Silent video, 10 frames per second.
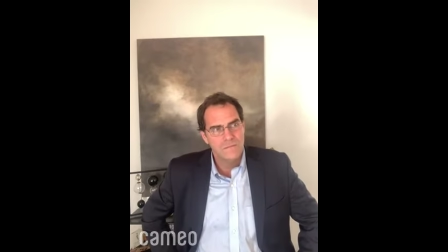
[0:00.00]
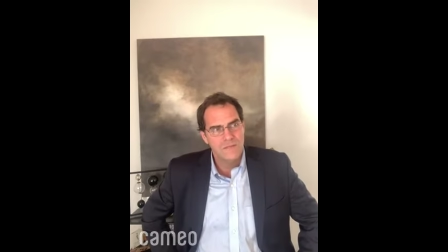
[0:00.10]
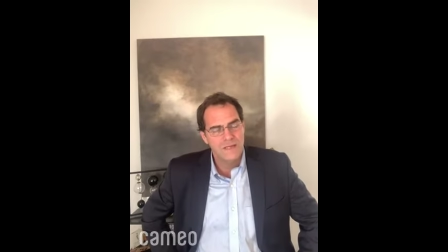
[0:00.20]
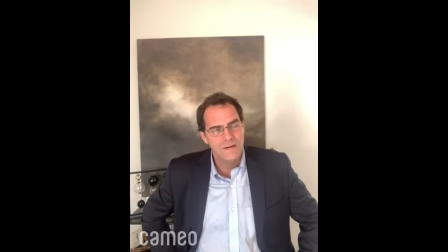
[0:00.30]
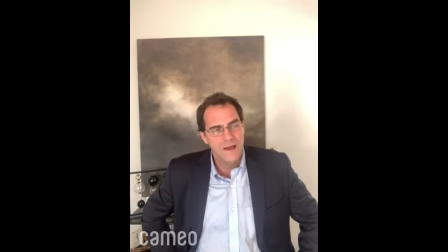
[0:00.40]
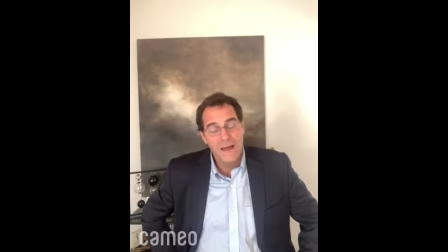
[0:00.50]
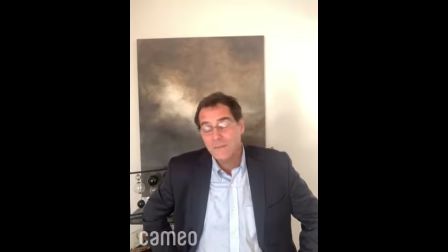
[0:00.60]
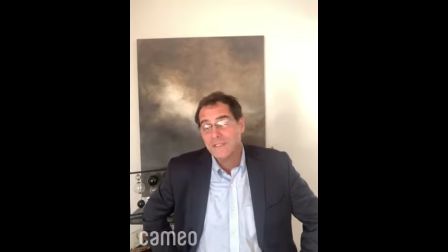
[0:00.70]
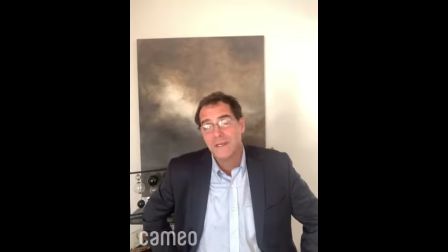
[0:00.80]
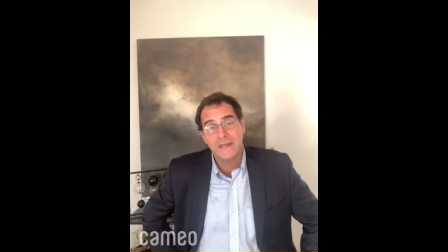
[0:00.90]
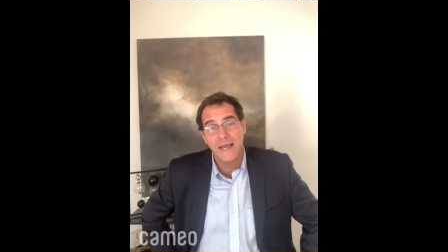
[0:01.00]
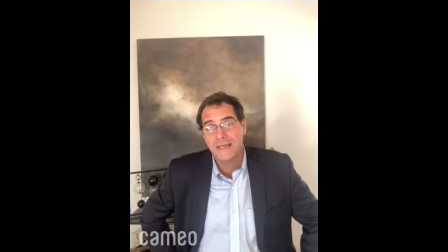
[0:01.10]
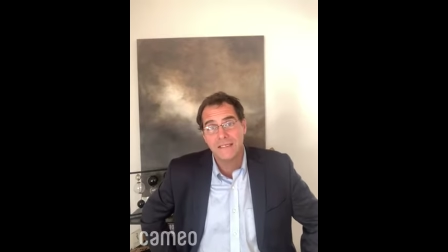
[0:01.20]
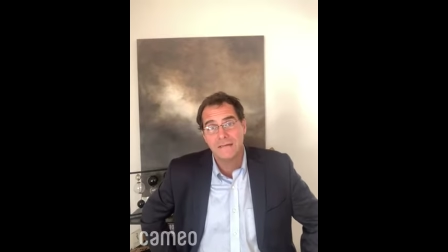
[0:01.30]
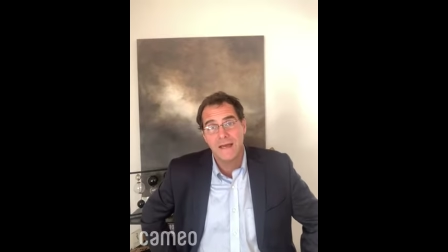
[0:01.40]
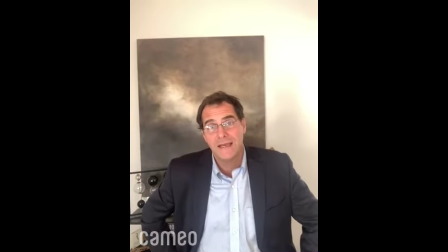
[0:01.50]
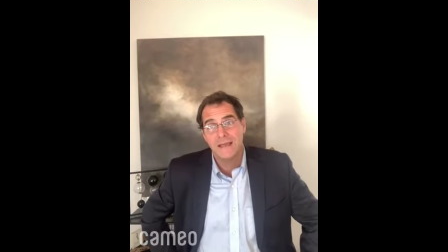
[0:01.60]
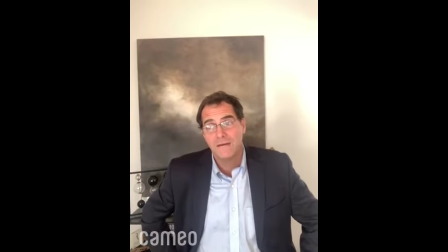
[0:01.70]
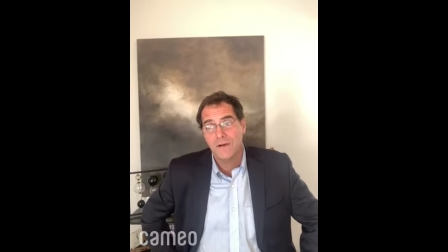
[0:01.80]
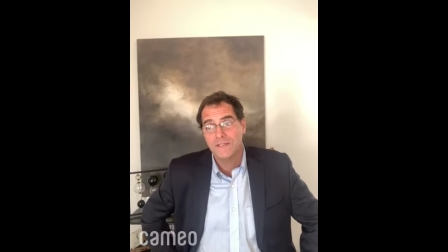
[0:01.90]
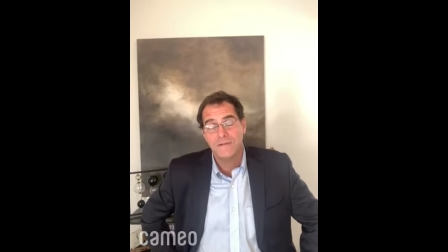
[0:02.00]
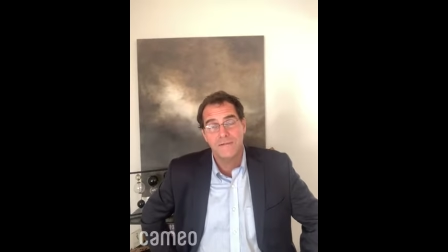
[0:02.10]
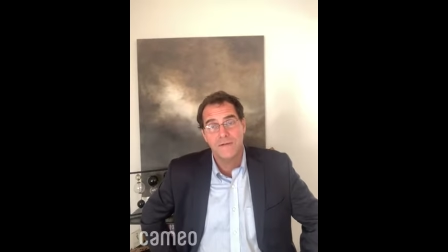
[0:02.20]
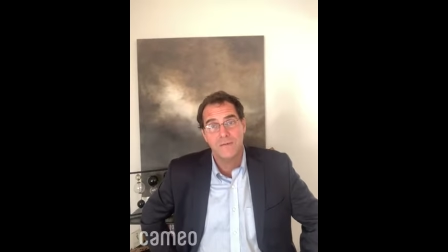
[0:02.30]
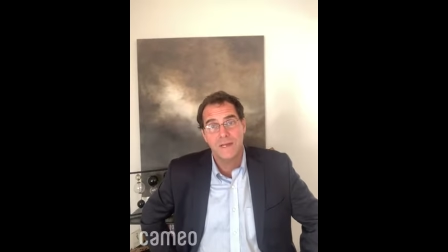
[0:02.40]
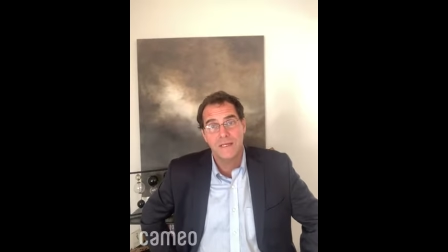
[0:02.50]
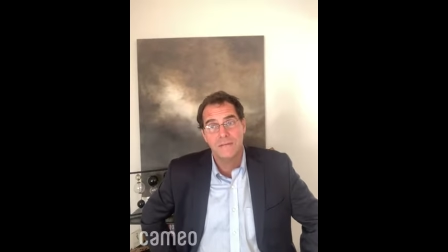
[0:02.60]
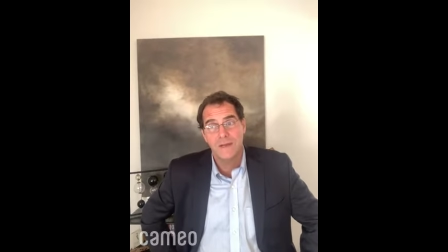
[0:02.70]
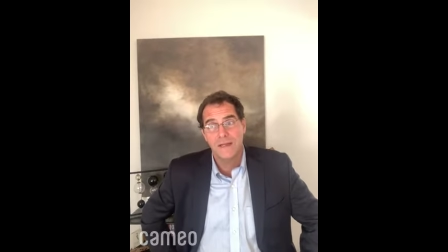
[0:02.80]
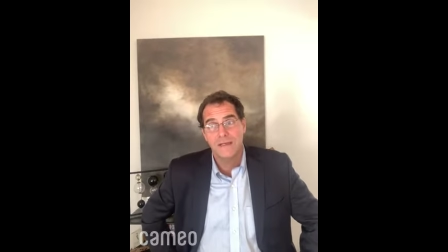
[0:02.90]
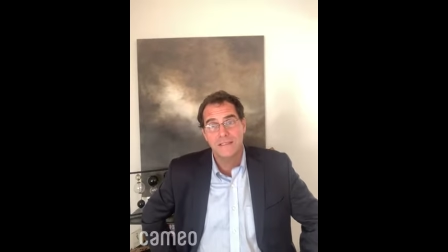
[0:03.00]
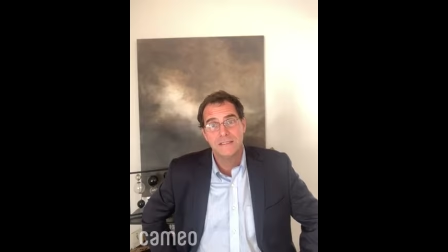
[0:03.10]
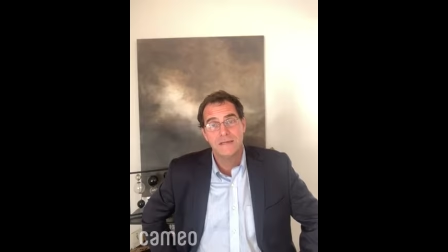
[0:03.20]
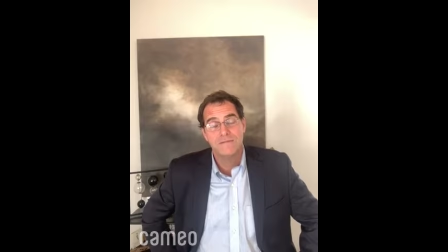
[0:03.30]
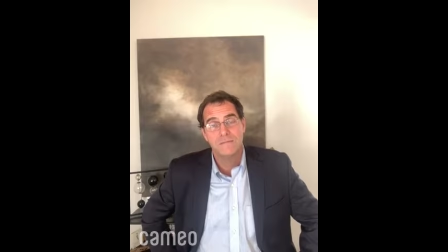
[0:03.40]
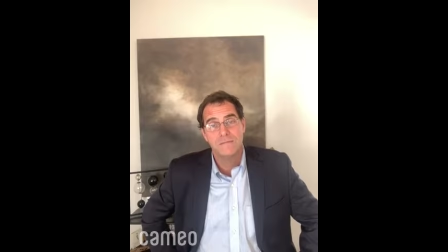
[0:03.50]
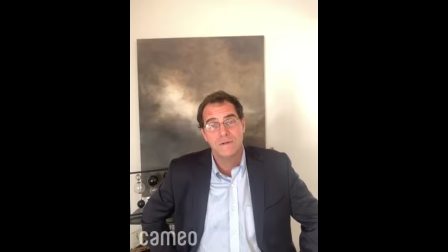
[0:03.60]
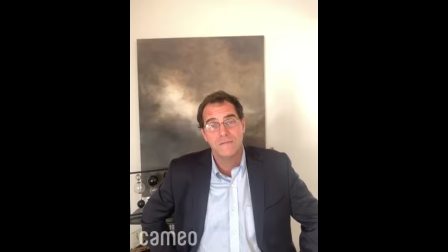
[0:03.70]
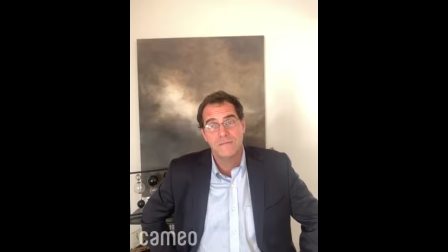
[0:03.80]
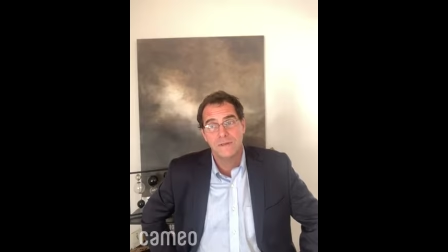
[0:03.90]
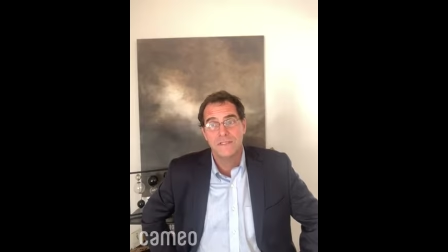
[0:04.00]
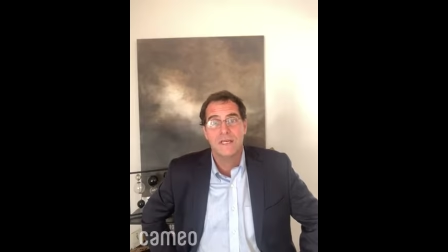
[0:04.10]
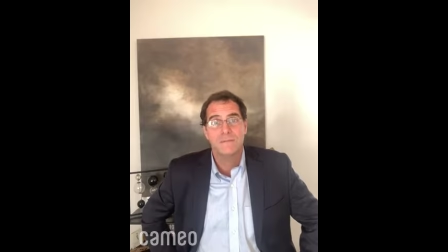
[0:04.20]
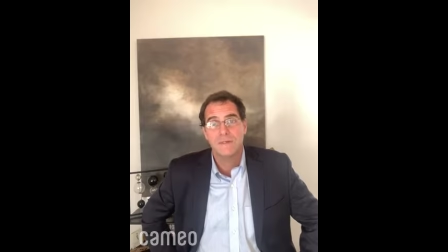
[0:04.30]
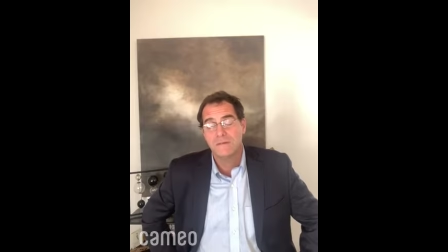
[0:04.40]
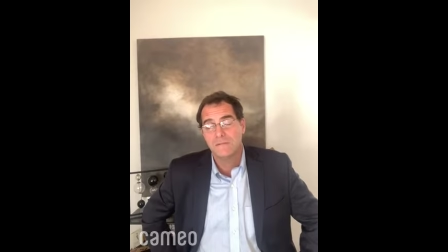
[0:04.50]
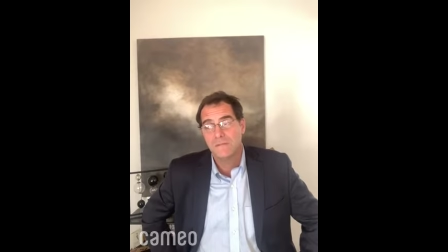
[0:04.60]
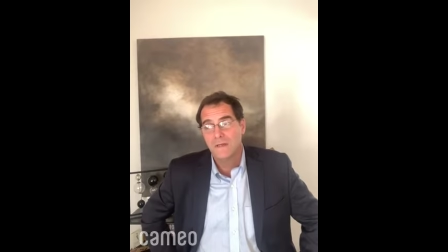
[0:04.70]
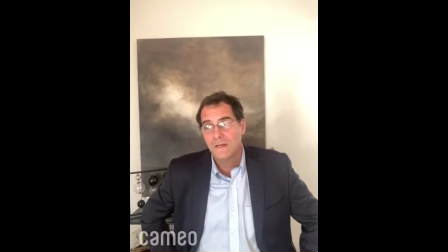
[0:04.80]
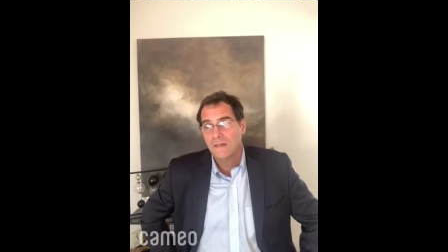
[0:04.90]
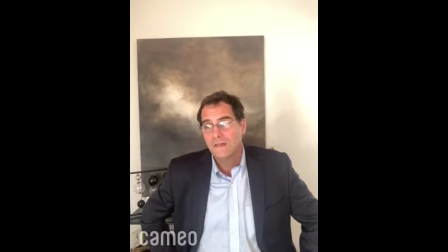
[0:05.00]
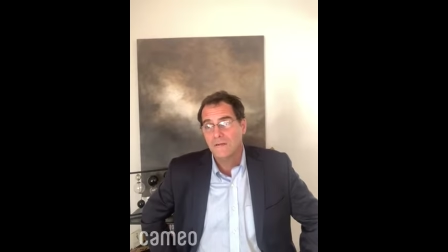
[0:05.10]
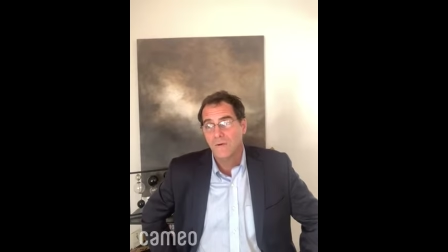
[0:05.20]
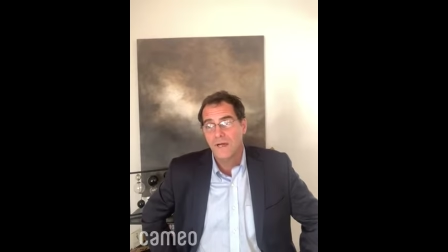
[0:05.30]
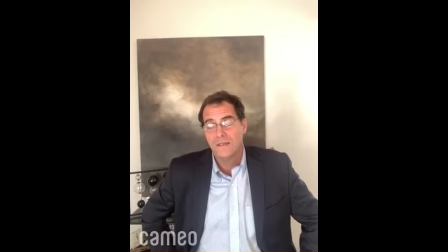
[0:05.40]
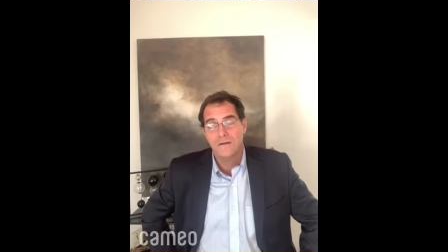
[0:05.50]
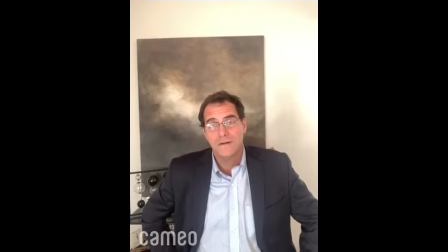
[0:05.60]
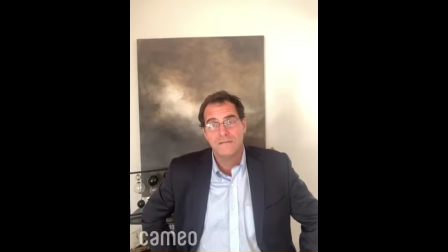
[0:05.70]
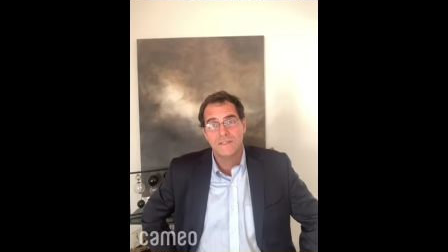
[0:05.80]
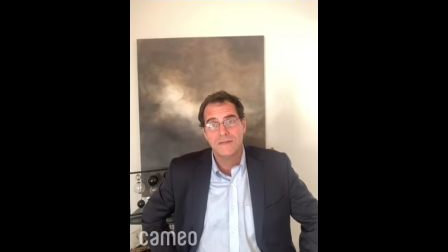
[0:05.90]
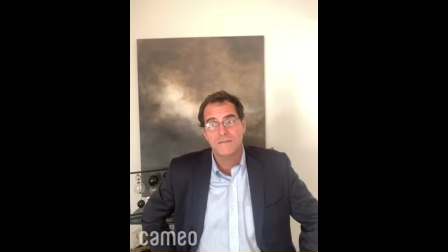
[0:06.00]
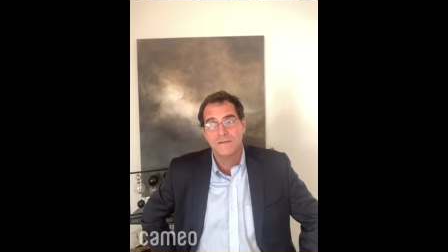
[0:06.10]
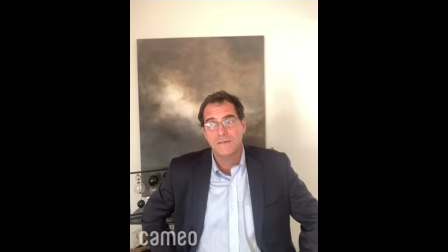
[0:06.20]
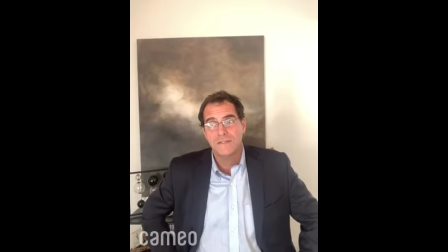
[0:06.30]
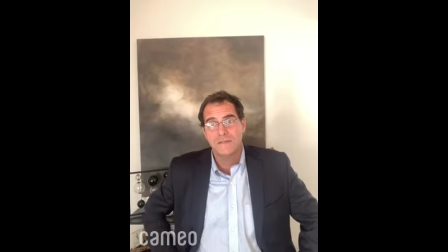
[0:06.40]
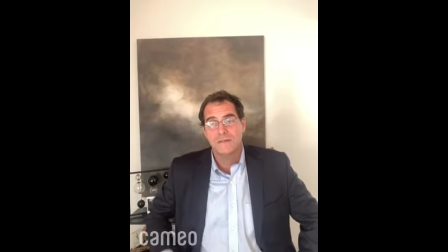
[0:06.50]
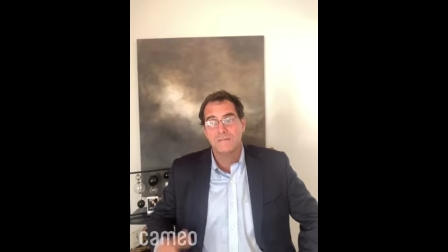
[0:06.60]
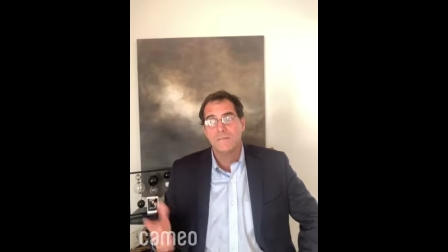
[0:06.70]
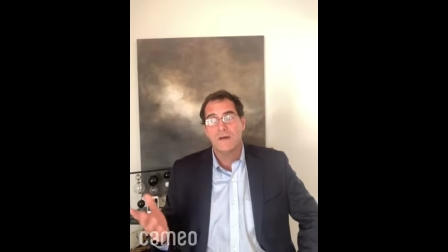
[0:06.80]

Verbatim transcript: you know, I, am just gonna ask it. I got a question for you, Brady, and I just never. This happened a little while ago, and I've just never understood it.